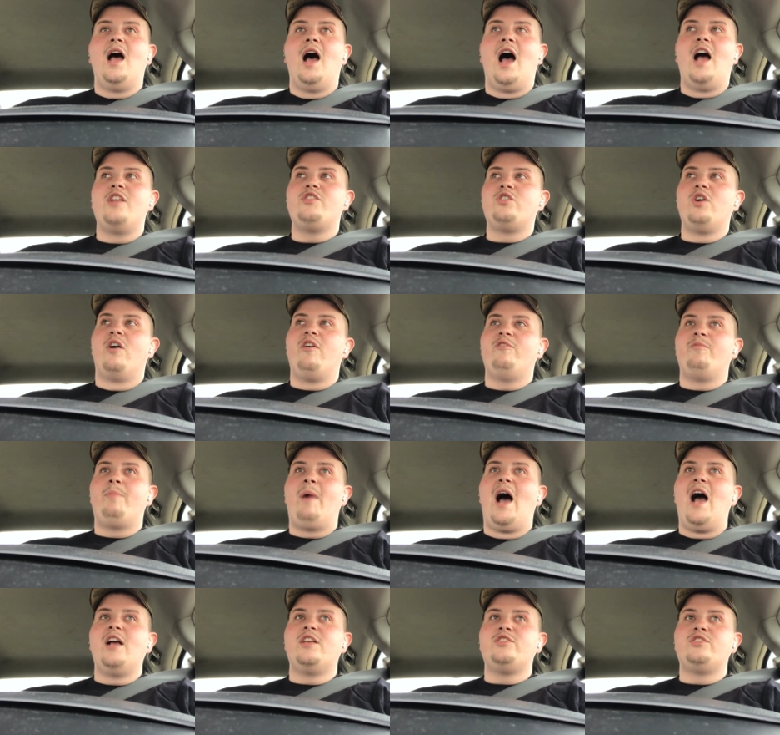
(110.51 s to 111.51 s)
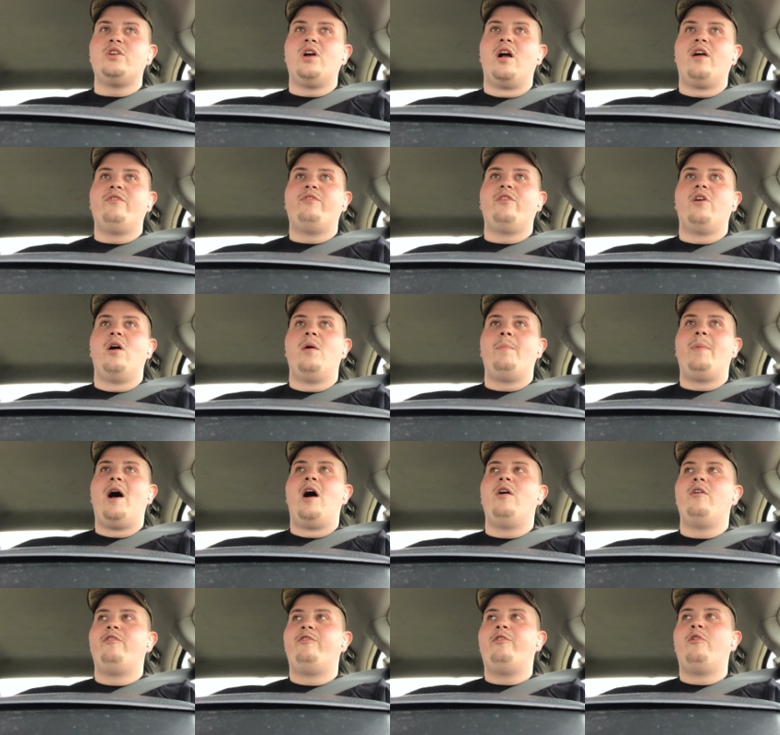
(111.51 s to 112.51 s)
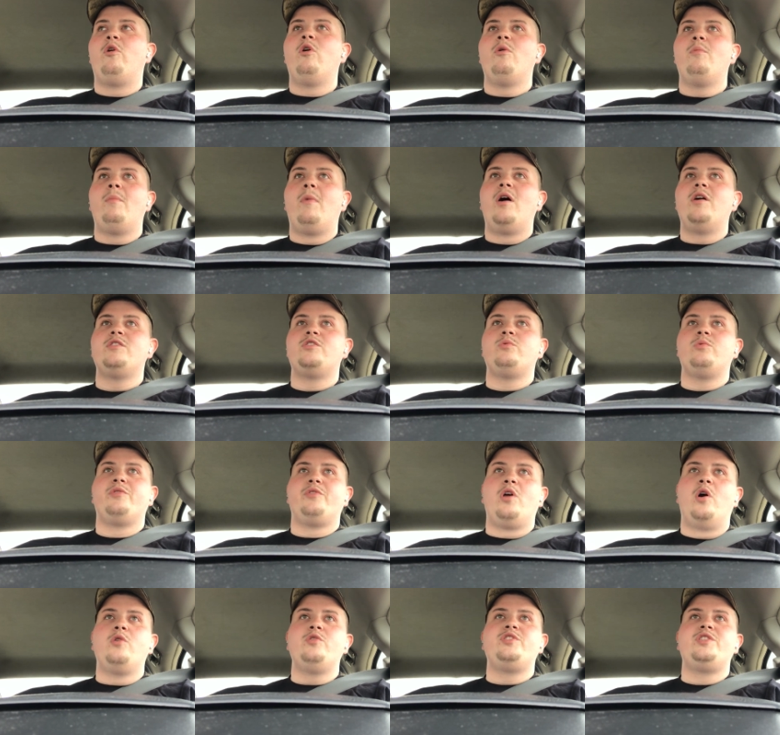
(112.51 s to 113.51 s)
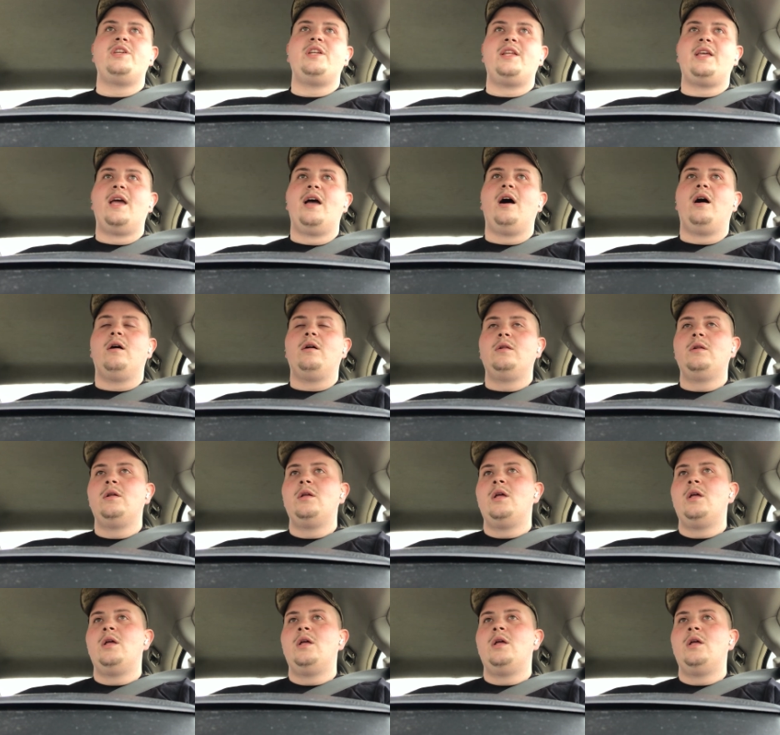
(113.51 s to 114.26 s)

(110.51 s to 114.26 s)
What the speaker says: I drove box truck for about 4 months with no CDL.